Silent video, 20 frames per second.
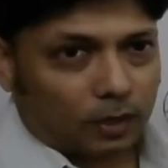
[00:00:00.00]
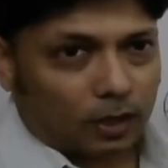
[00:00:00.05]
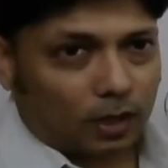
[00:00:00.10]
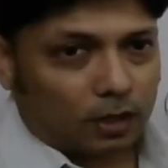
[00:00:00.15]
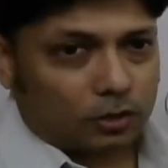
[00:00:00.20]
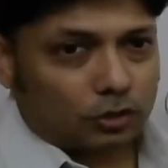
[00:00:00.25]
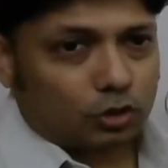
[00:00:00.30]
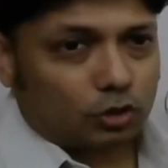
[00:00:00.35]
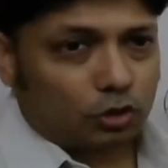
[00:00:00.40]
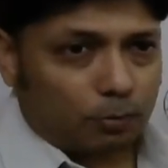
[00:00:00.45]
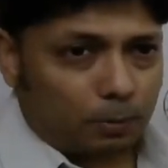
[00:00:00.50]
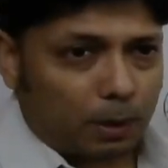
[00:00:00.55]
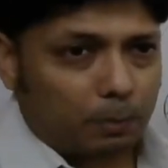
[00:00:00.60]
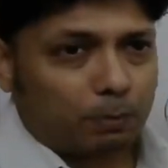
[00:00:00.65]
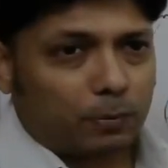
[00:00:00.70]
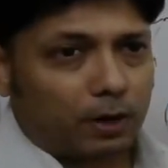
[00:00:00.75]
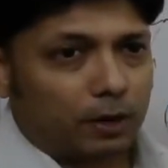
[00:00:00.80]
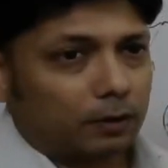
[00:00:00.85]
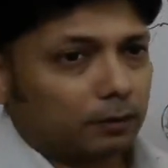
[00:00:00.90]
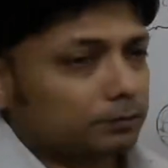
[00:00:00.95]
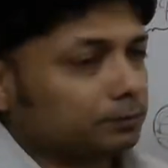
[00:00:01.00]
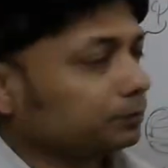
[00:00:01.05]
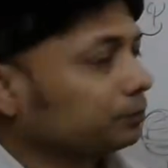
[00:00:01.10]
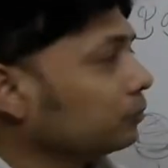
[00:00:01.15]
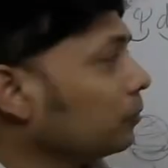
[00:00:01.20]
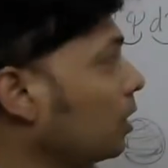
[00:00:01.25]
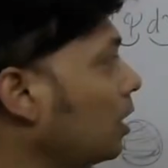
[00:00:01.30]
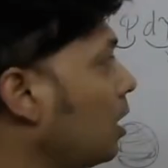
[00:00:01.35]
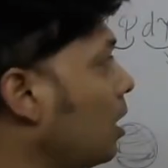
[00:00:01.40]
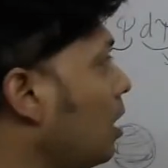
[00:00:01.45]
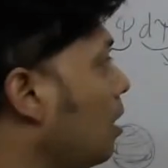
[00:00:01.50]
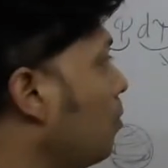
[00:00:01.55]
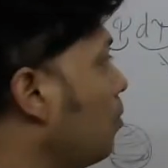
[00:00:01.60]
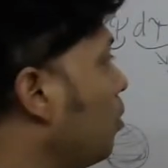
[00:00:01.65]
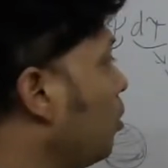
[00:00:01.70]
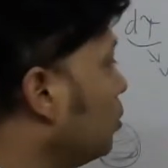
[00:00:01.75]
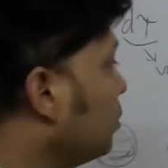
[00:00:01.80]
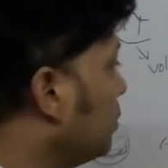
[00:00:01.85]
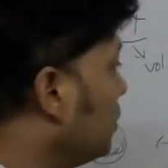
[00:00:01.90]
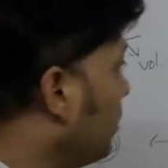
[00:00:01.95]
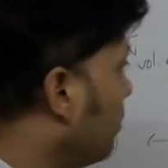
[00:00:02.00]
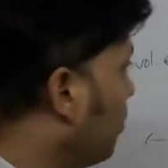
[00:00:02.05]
So remember, both the